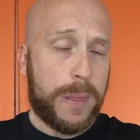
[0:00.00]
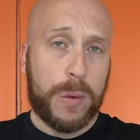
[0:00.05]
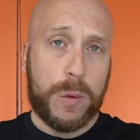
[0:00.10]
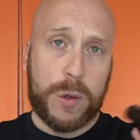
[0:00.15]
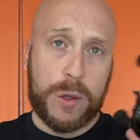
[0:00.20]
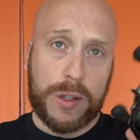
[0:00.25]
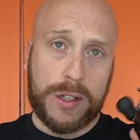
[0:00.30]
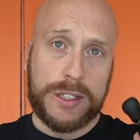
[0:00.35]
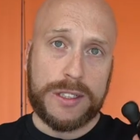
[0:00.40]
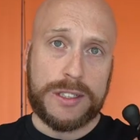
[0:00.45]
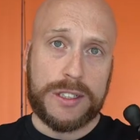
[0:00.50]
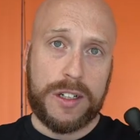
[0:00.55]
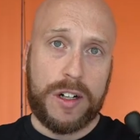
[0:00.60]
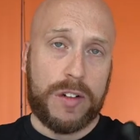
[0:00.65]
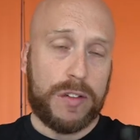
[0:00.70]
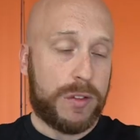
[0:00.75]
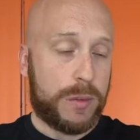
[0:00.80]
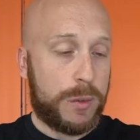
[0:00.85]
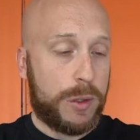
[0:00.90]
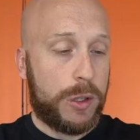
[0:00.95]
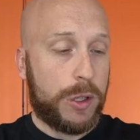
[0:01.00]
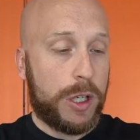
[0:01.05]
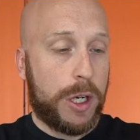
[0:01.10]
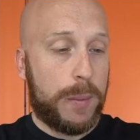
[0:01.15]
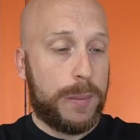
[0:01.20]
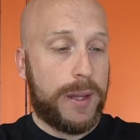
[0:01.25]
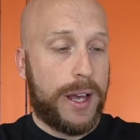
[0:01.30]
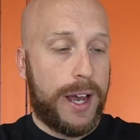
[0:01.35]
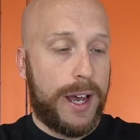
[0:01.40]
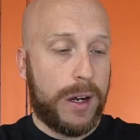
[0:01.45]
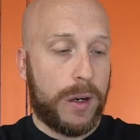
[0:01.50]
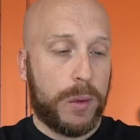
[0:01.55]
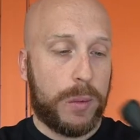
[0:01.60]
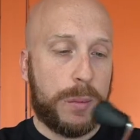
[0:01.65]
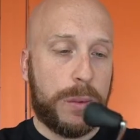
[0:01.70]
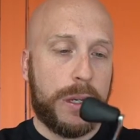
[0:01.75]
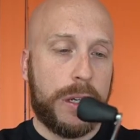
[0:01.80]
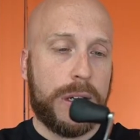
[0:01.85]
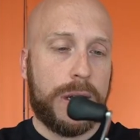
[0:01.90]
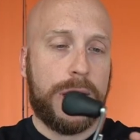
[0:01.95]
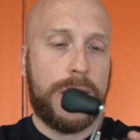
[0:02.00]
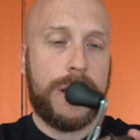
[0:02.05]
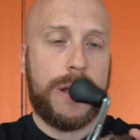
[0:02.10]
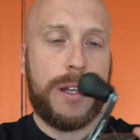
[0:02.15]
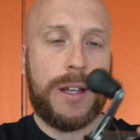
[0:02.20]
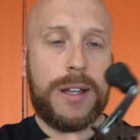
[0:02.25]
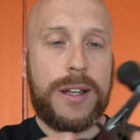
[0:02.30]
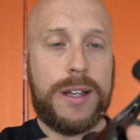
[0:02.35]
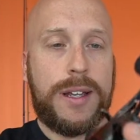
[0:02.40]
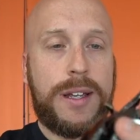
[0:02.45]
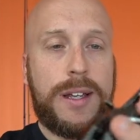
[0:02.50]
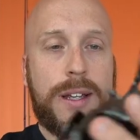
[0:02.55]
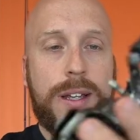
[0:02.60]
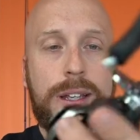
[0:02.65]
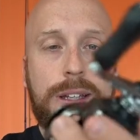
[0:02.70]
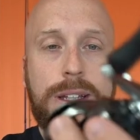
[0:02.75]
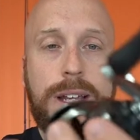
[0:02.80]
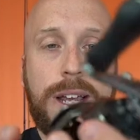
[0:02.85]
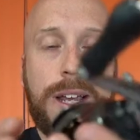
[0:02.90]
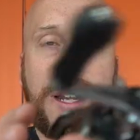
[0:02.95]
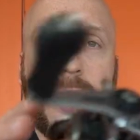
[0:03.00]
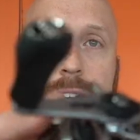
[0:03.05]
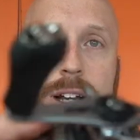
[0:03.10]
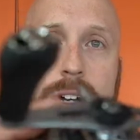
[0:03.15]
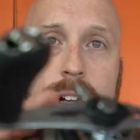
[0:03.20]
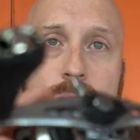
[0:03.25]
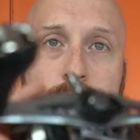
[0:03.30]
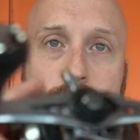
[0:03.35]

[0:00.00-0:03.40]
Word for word: ordering stuff from the Hookup Tackle. But yeah, there it